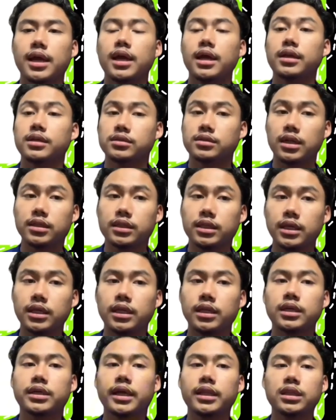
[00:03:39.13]
resulting in
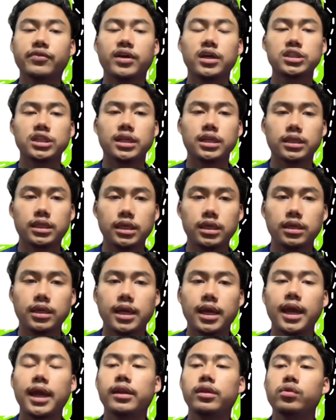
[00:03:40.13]
a greater functionality
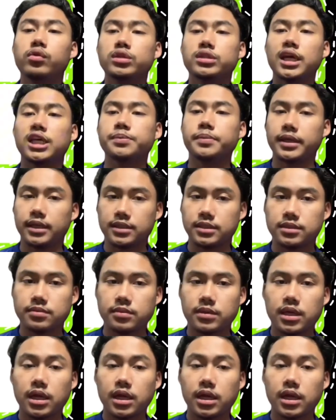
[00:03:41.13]
and user experience.